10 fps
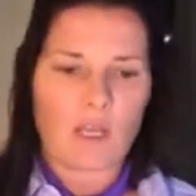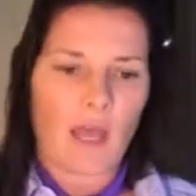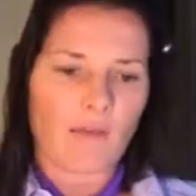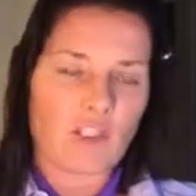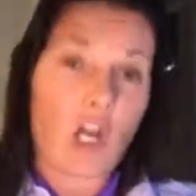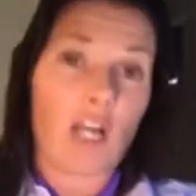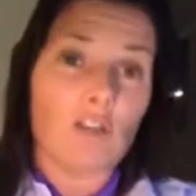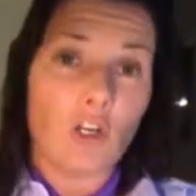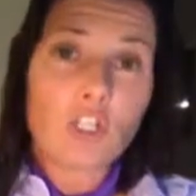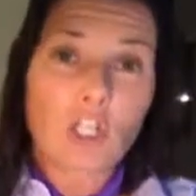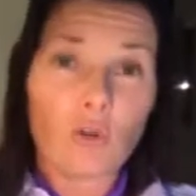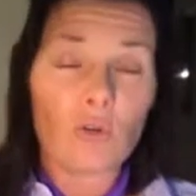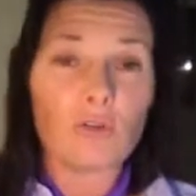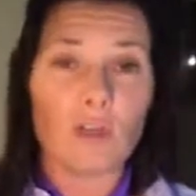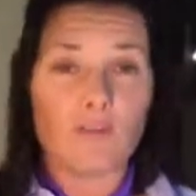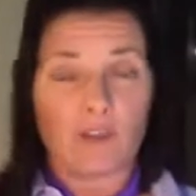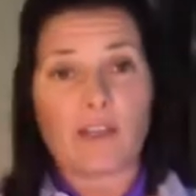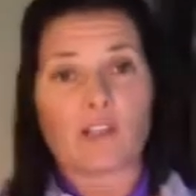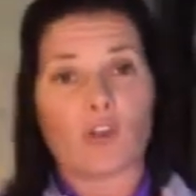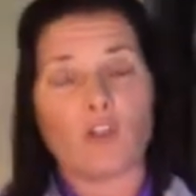have psychological
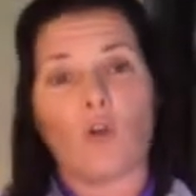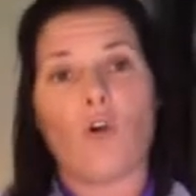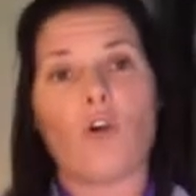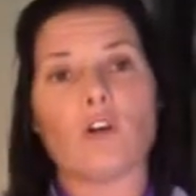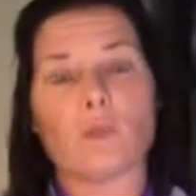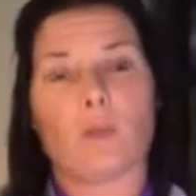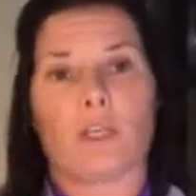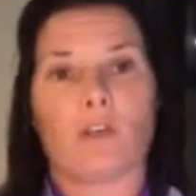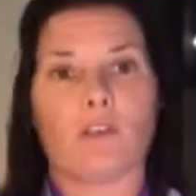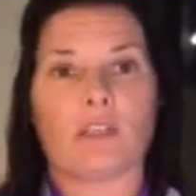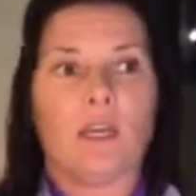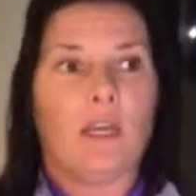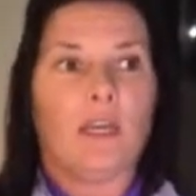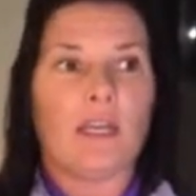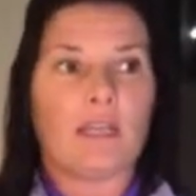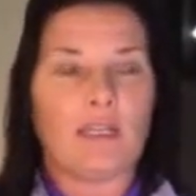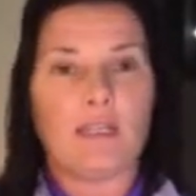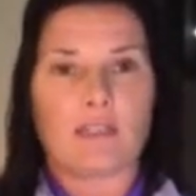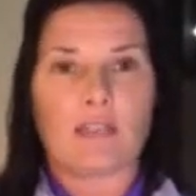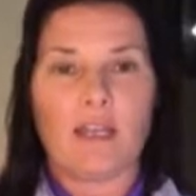effects on your horse because
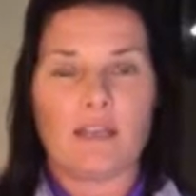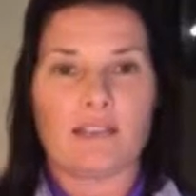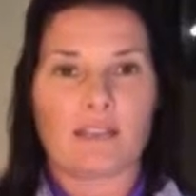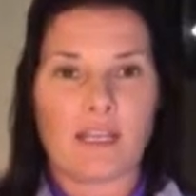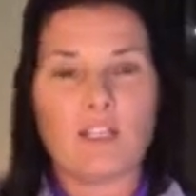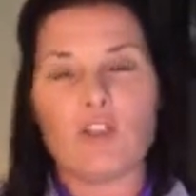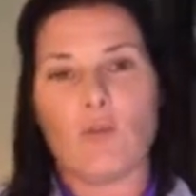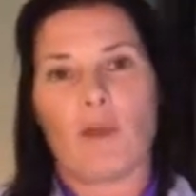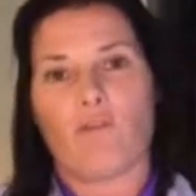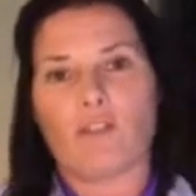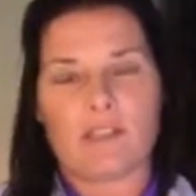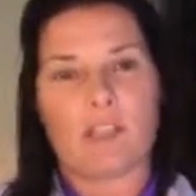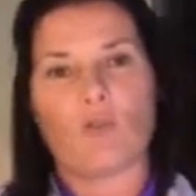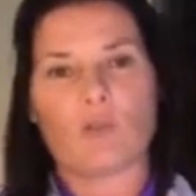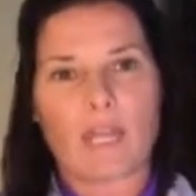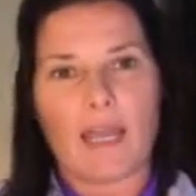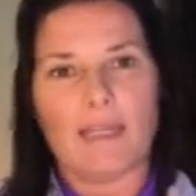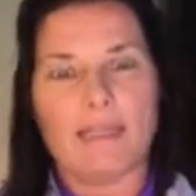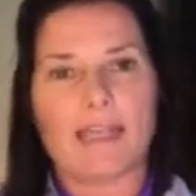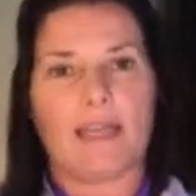he he's seen you every single day
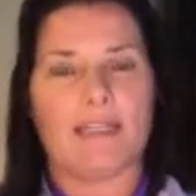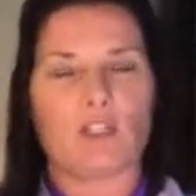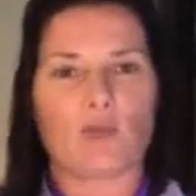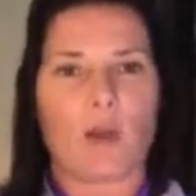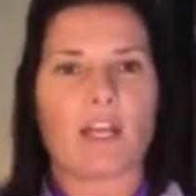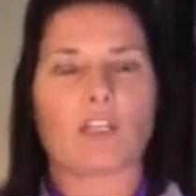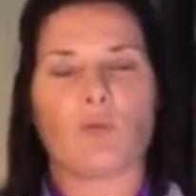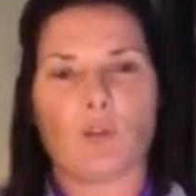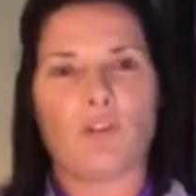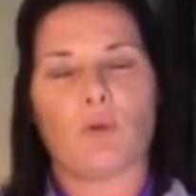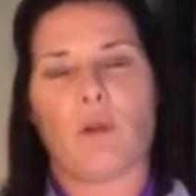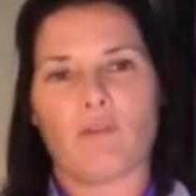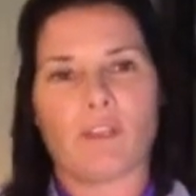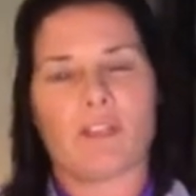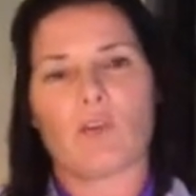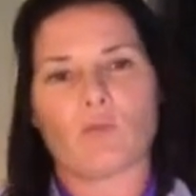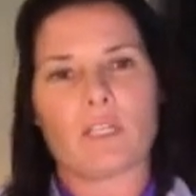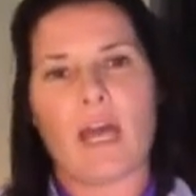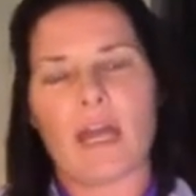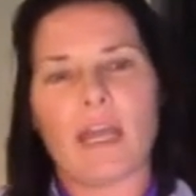he's had interaction with you every single
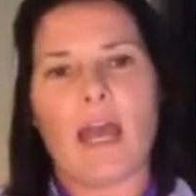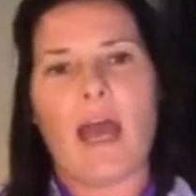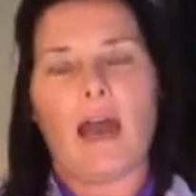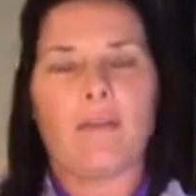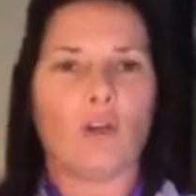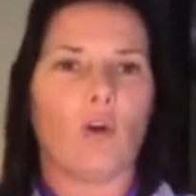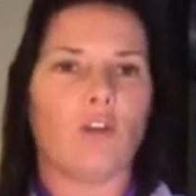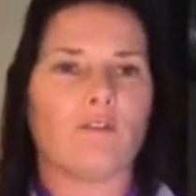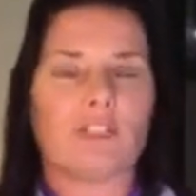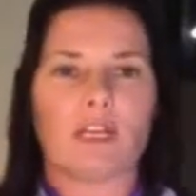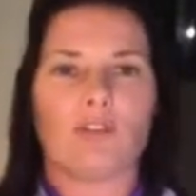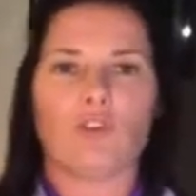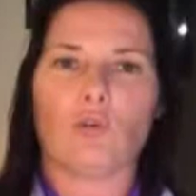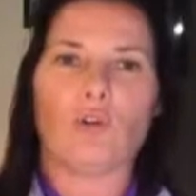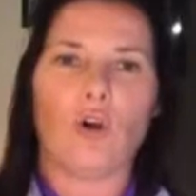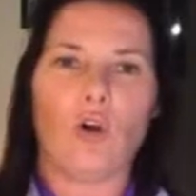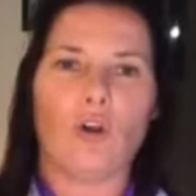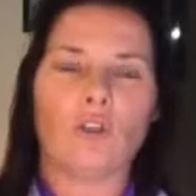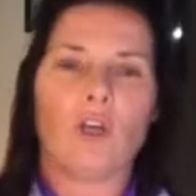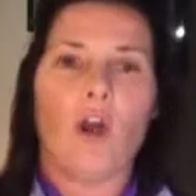day and then all of a sudden you're
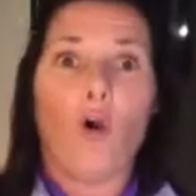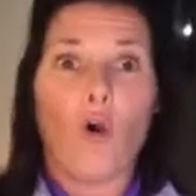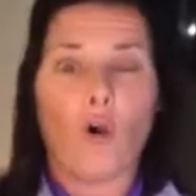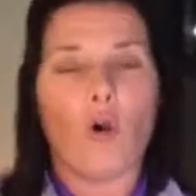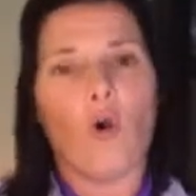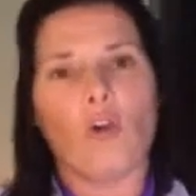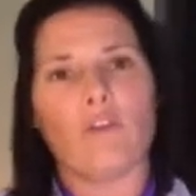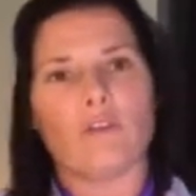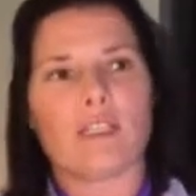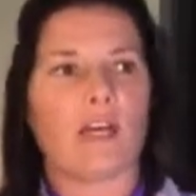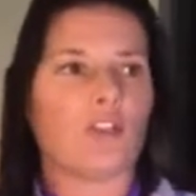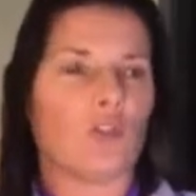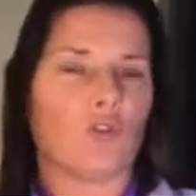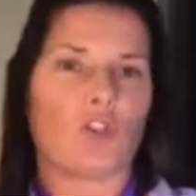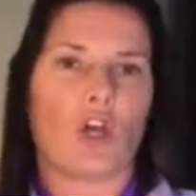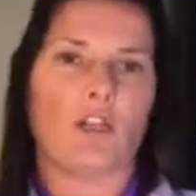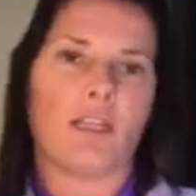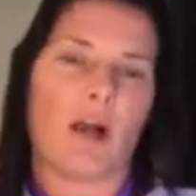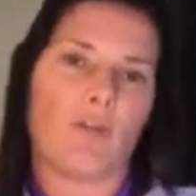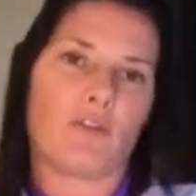gone or all of a sudden you're
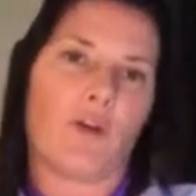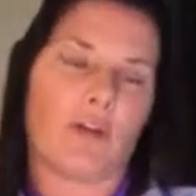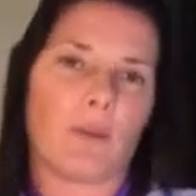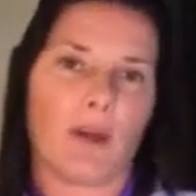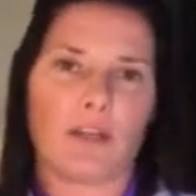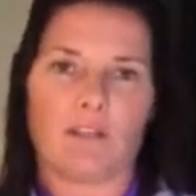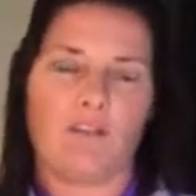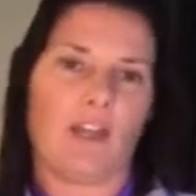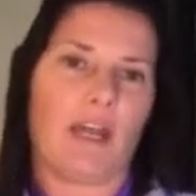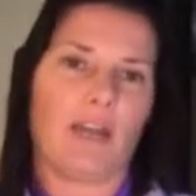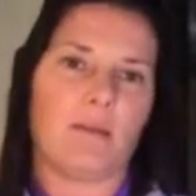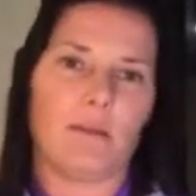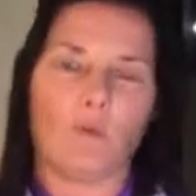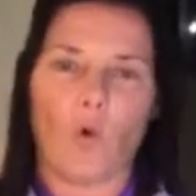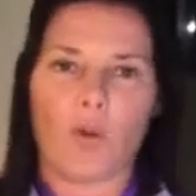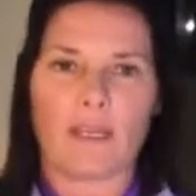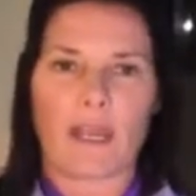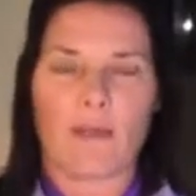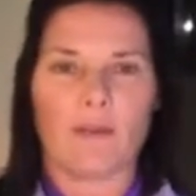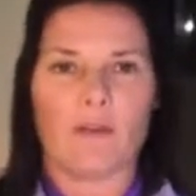turning up, throwing a bucket of feed at him, and walking
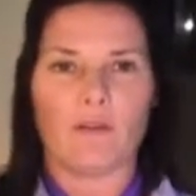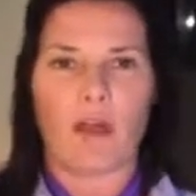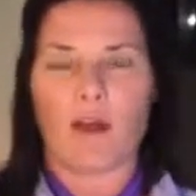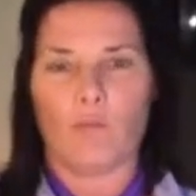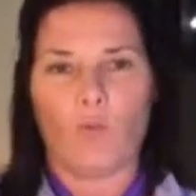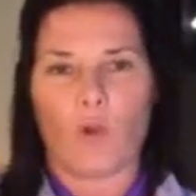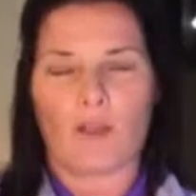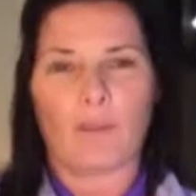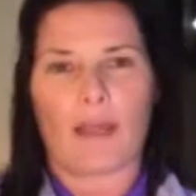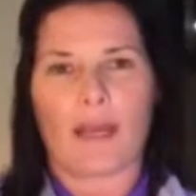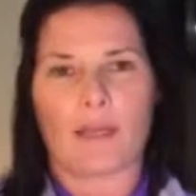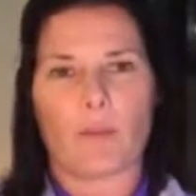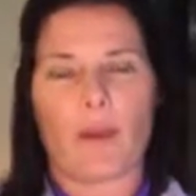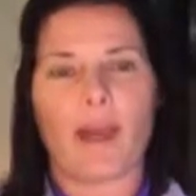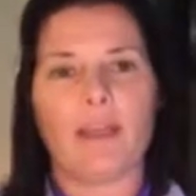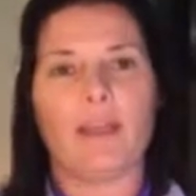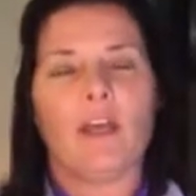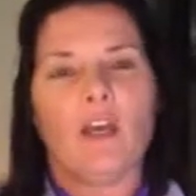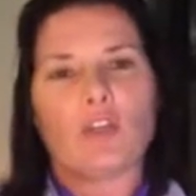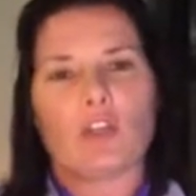out the um, walking back out of the paddock.
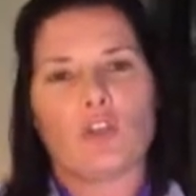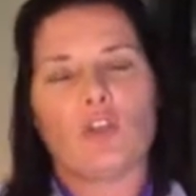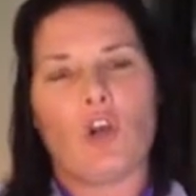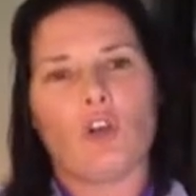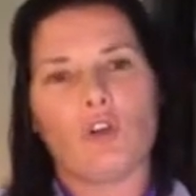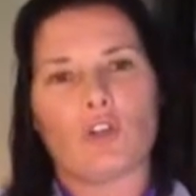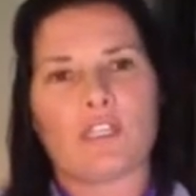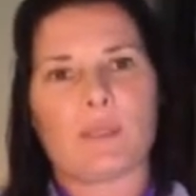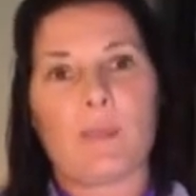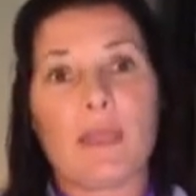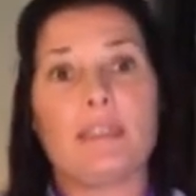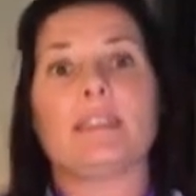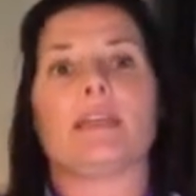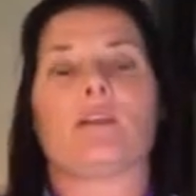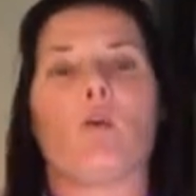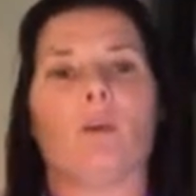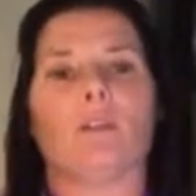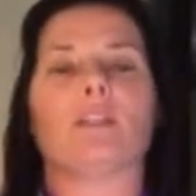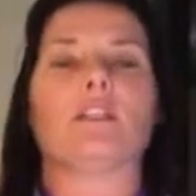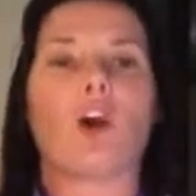So you're no longer spending
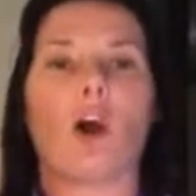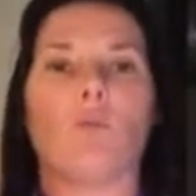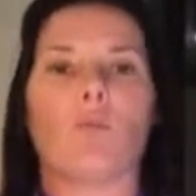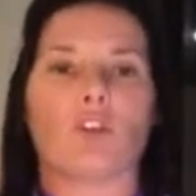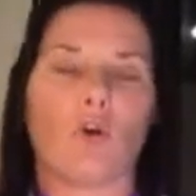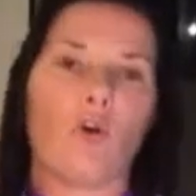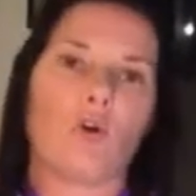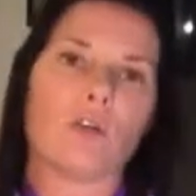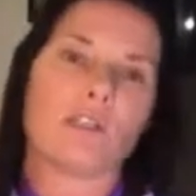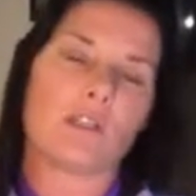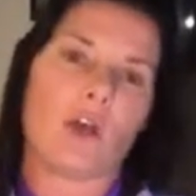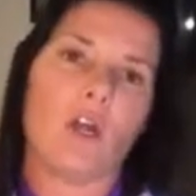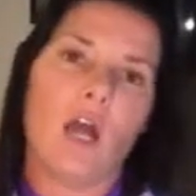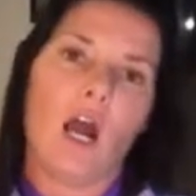quality time with the horse. So